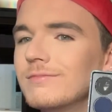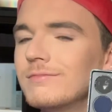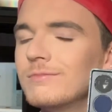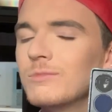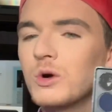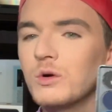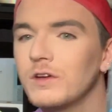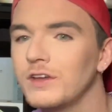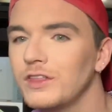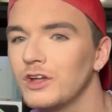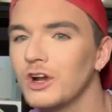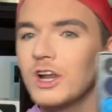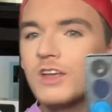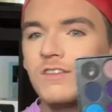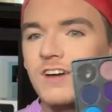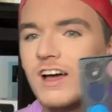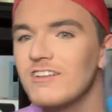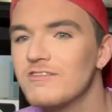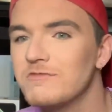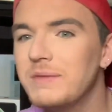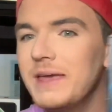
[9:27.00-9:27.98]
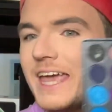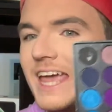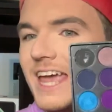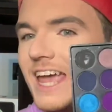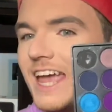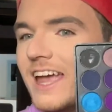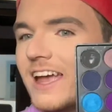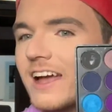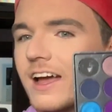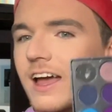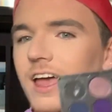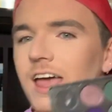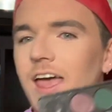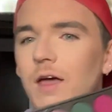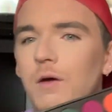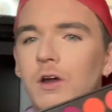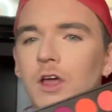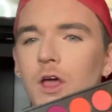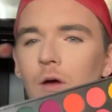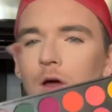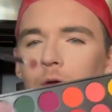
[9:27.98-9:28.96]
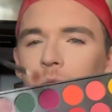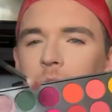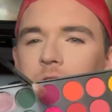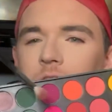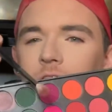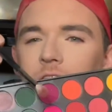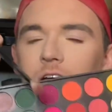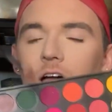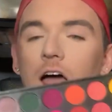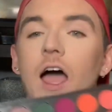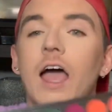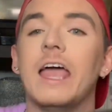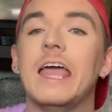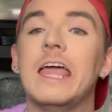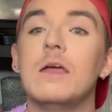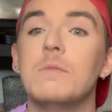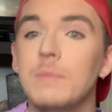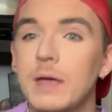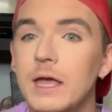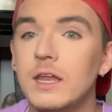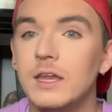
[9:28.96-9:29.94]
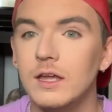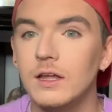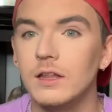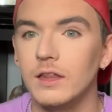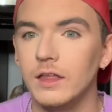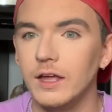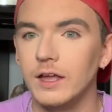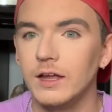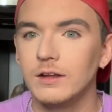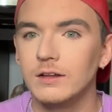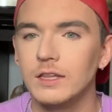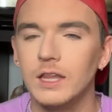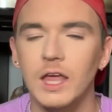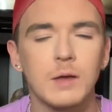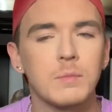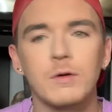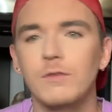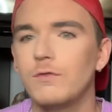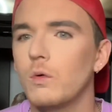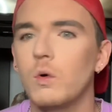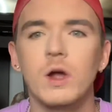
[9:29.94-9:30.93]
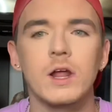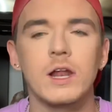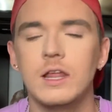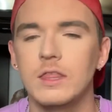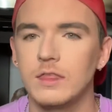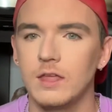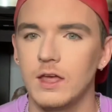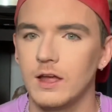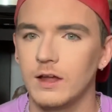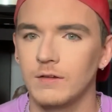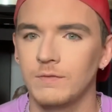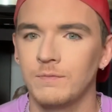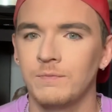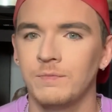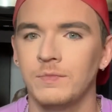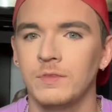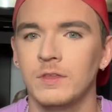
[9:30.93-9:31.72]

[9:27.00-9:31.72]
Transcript: Morphe 35B. I'm gonna go in with immediately, like before anything,